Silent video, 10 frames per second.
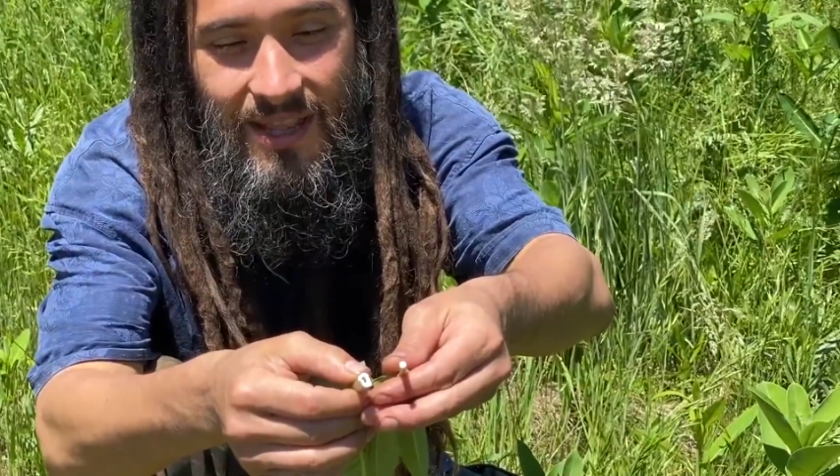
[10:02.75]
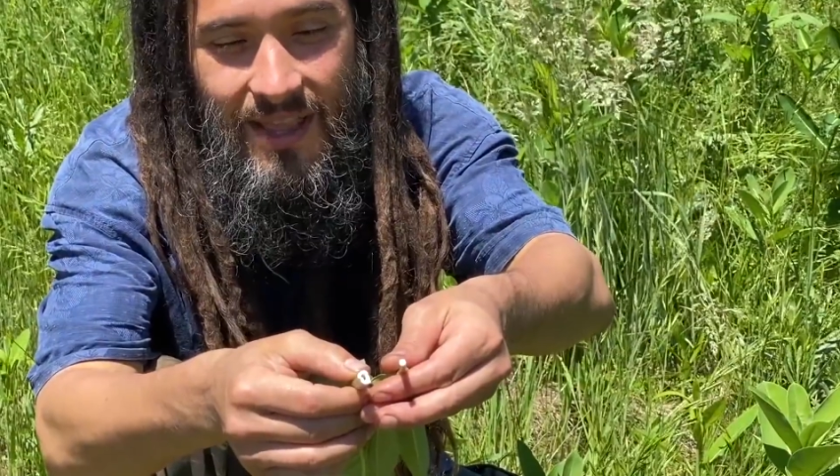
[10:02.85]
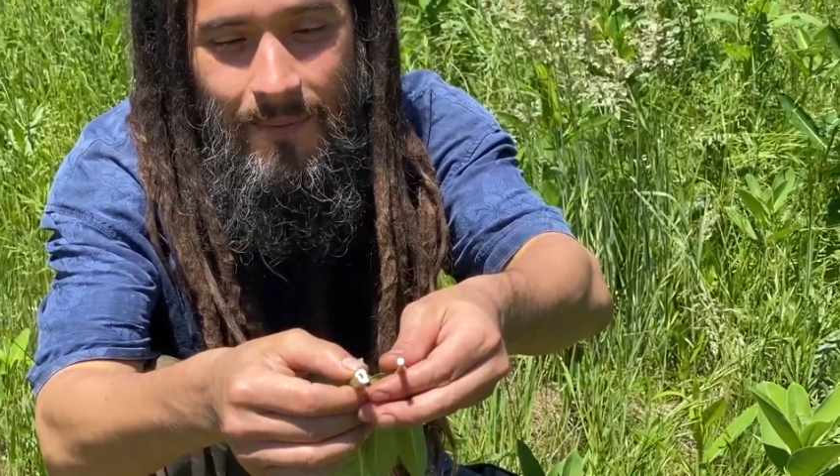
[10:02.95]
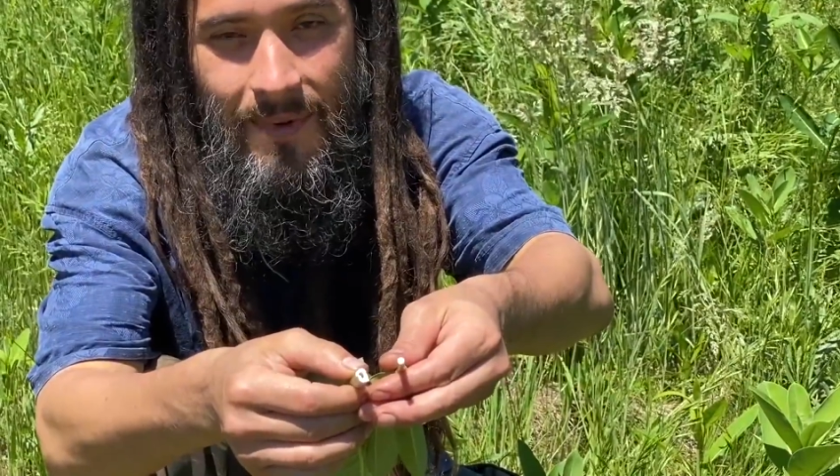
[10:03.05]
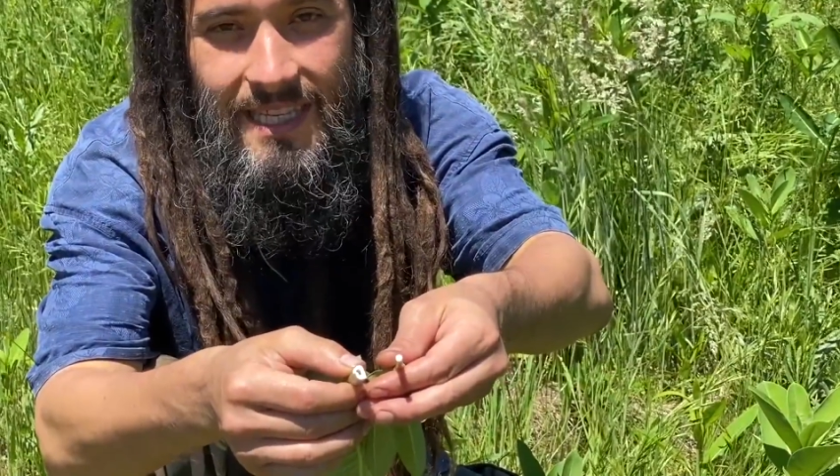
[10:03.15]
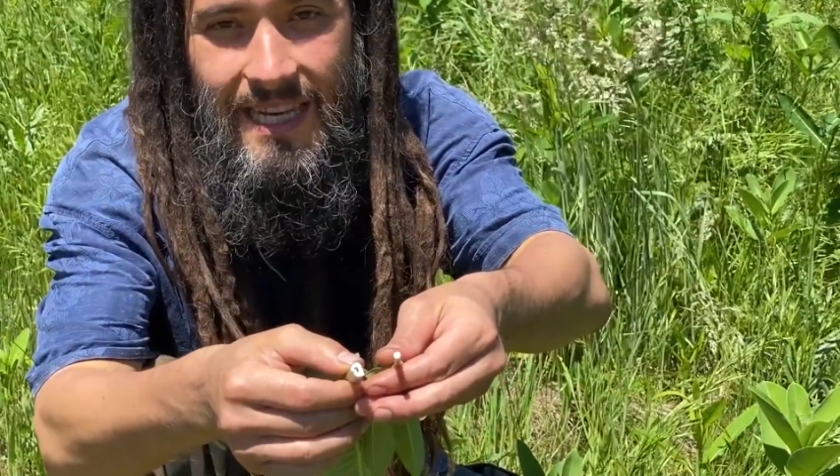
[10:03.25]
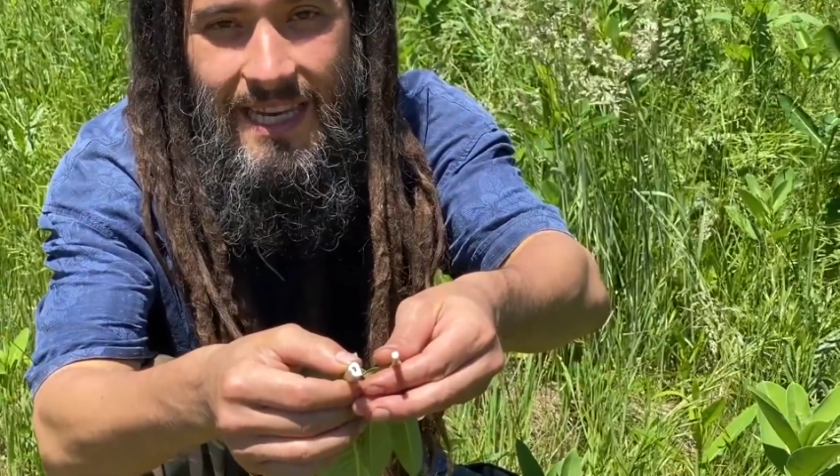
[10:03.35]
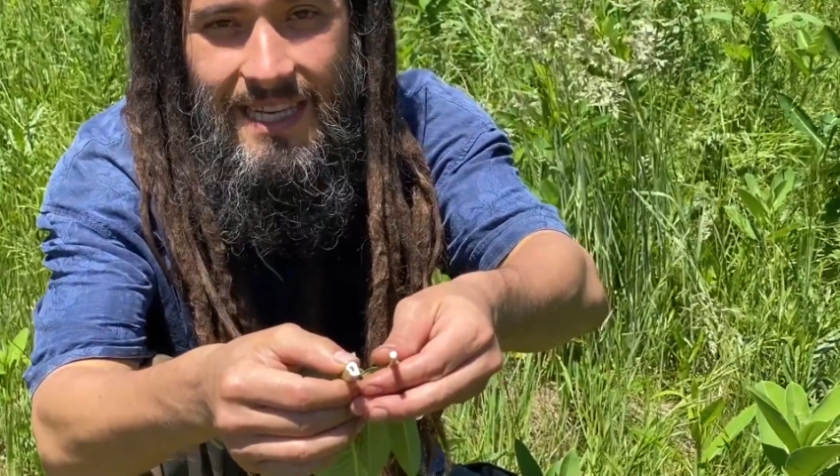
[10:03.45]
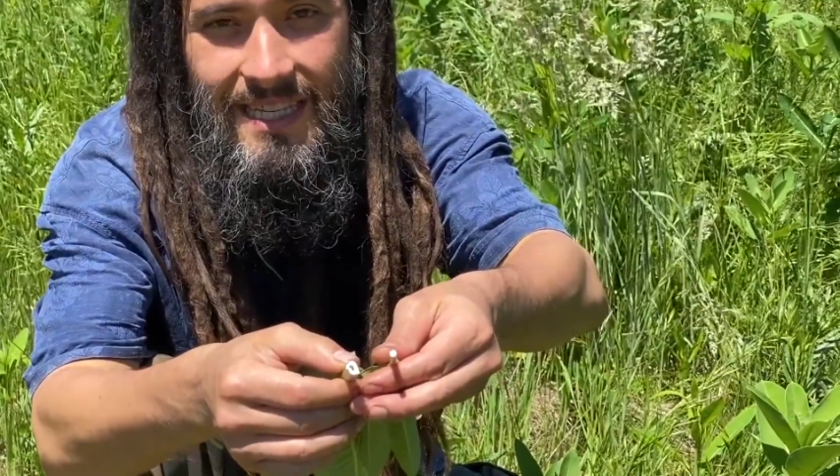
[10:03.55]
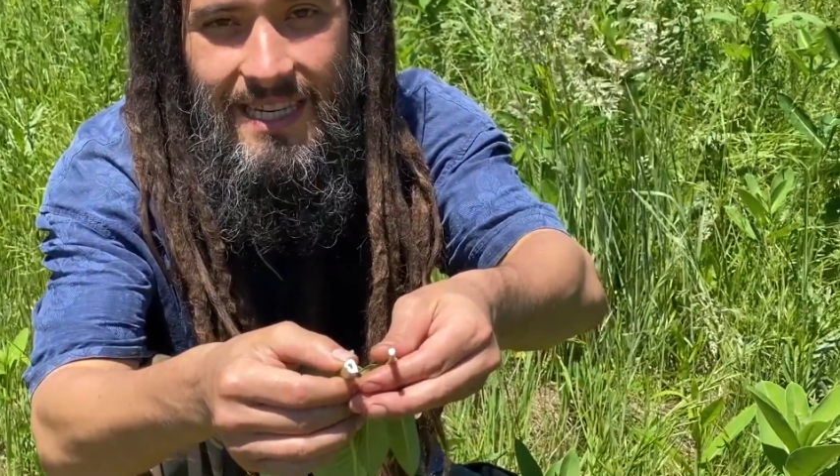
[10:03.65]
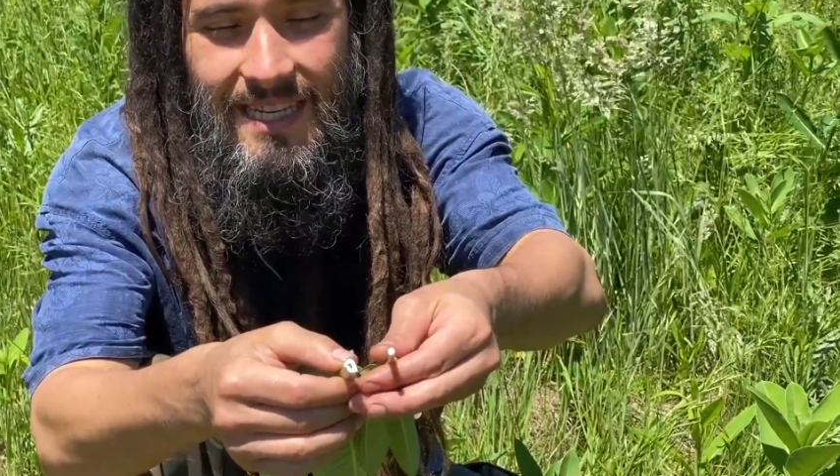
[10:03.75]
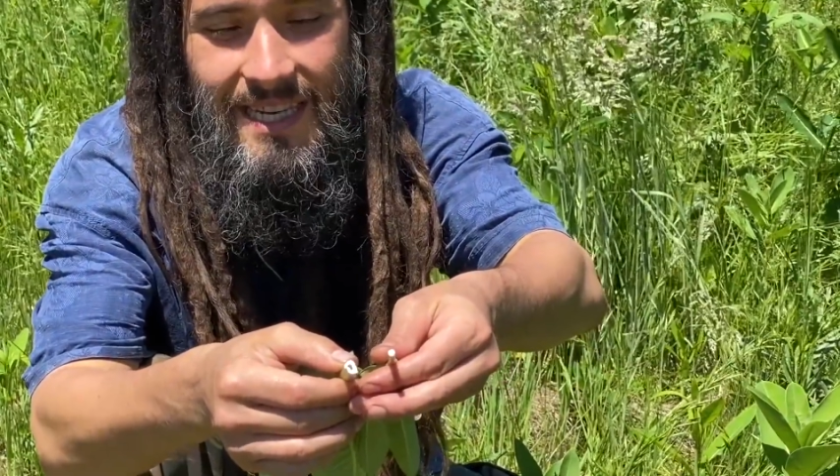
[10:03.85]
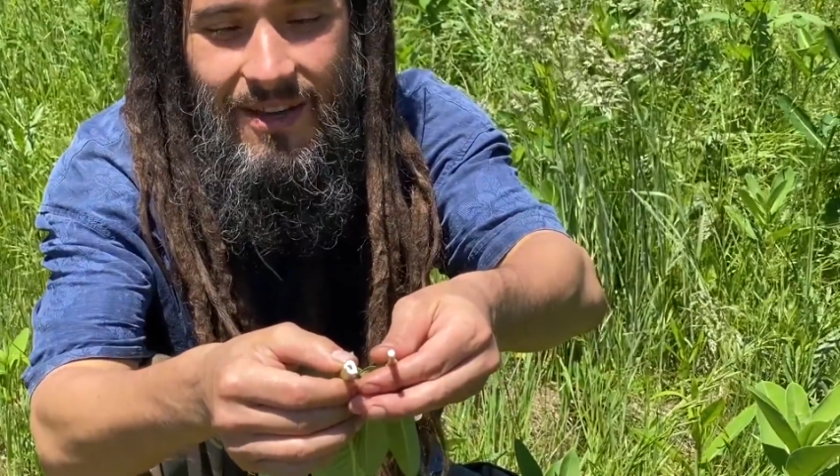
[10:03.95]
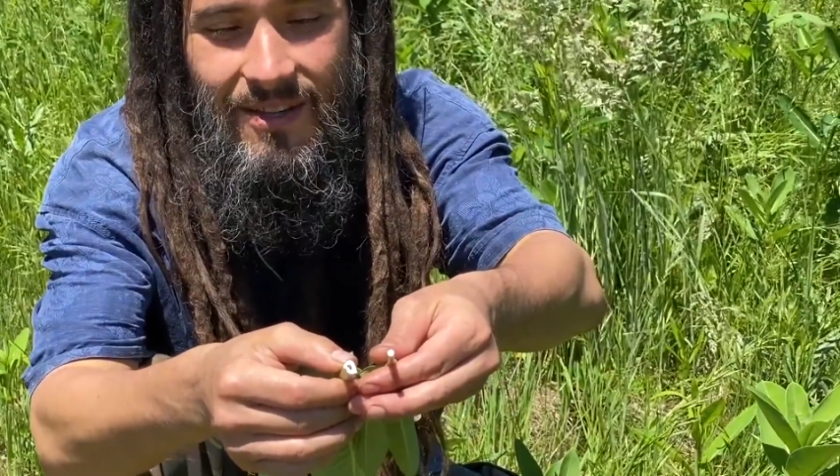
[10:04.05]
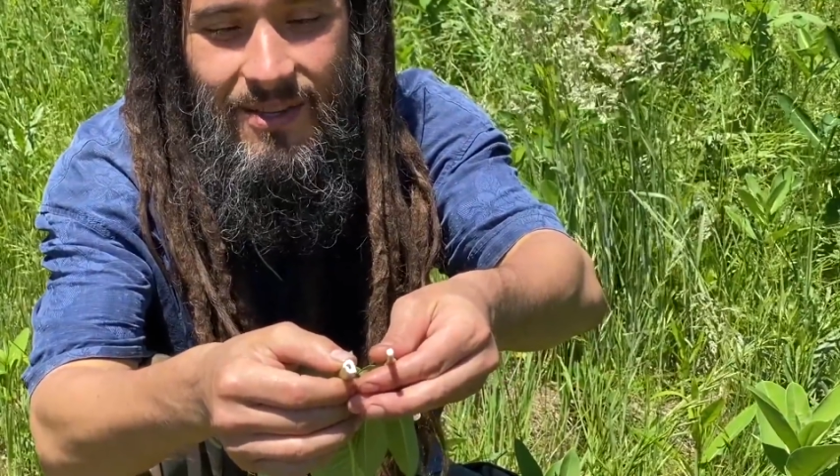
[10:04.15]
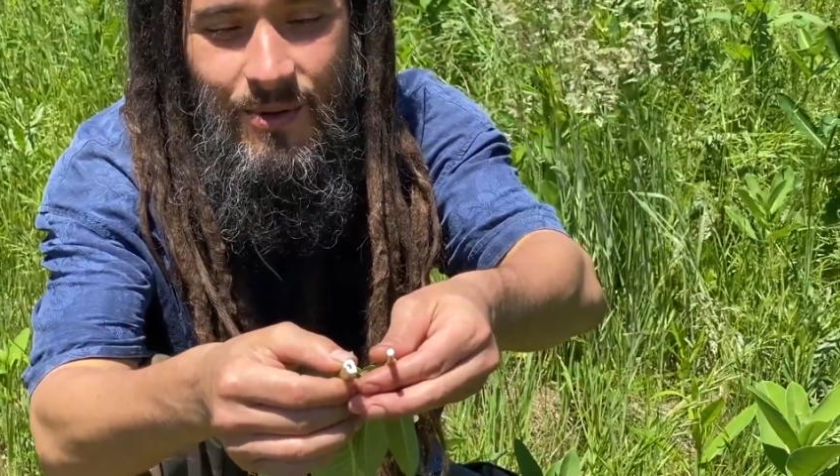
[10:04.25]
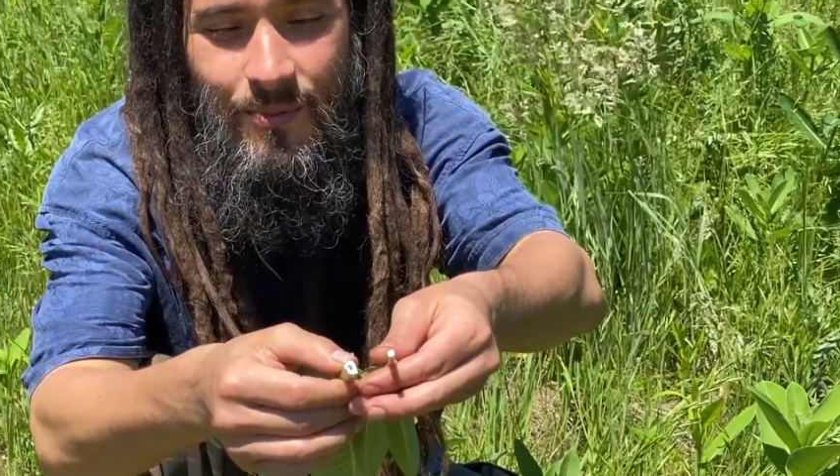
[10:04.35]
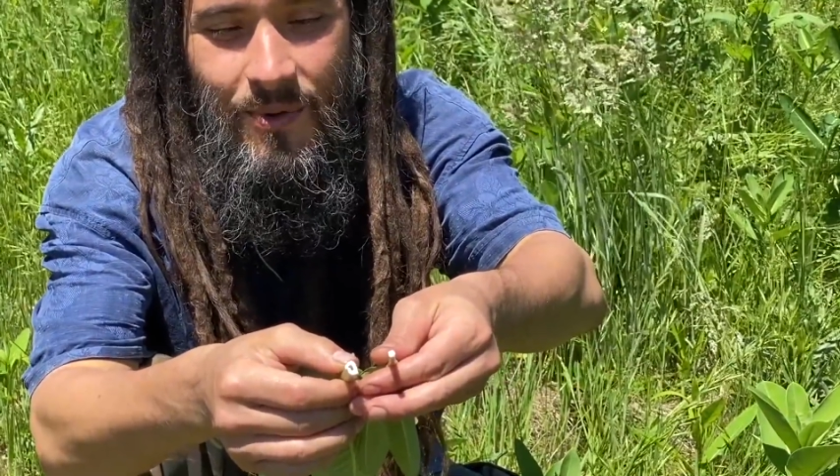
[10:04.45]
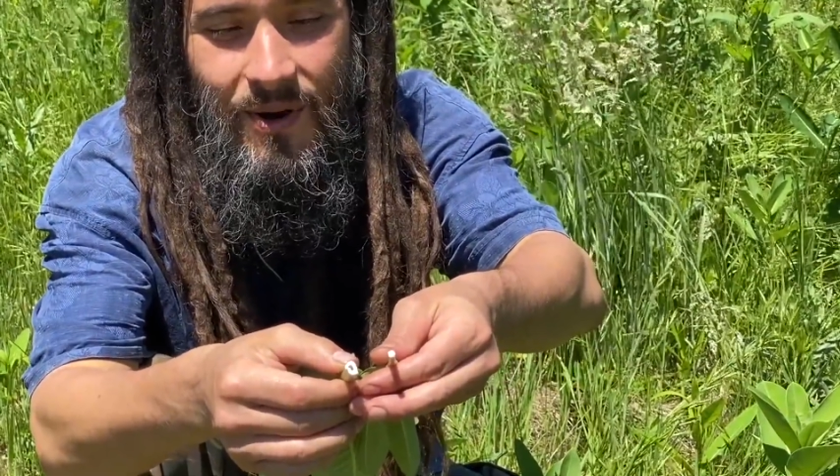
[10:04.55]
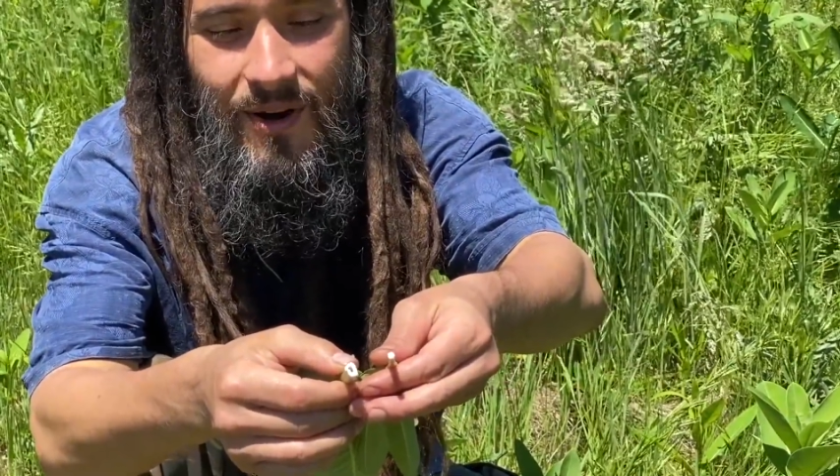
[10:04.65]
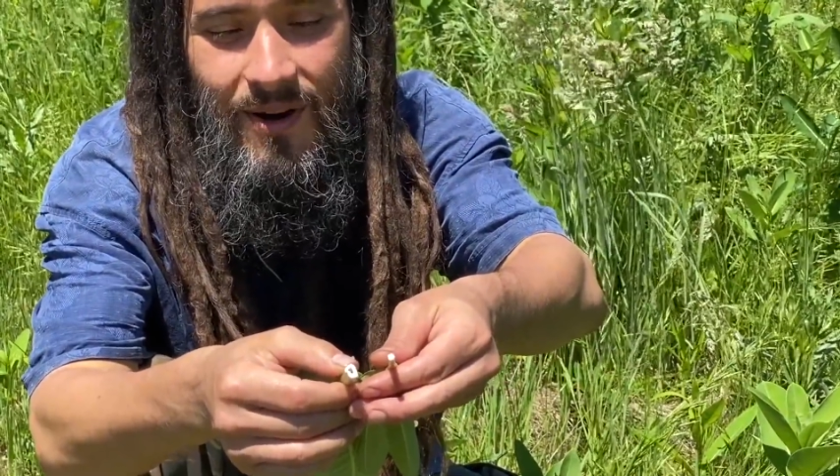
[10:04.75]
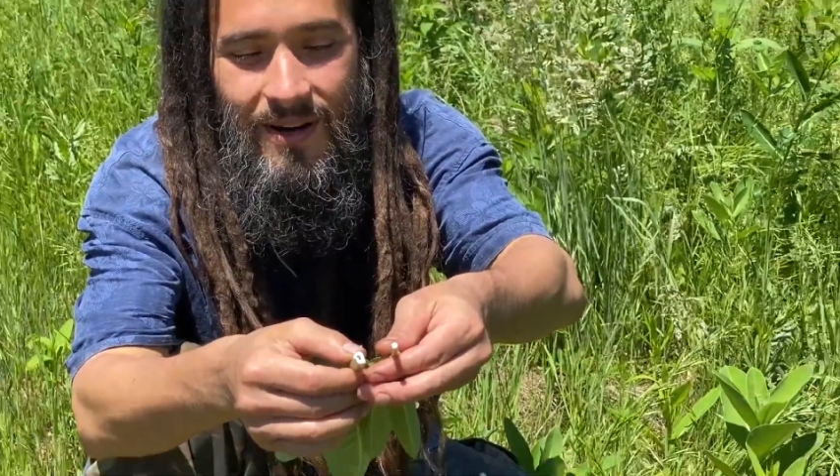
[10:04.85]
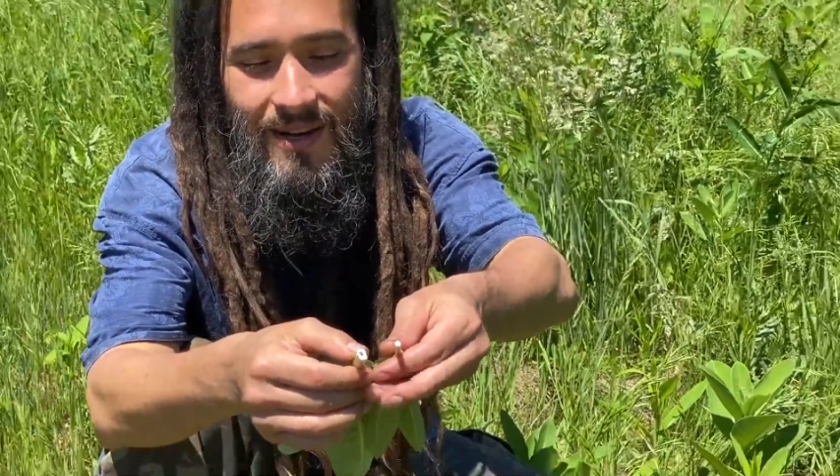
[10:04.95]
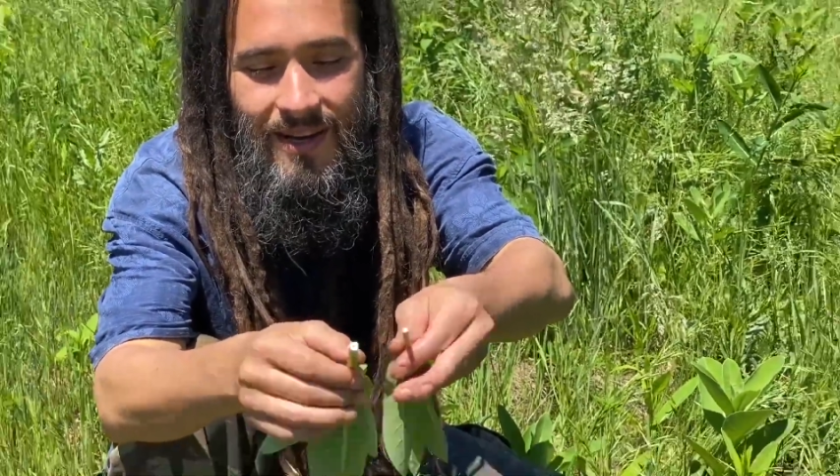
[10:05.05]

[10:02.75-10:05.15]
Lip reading: that makes it easy to tell the two apart.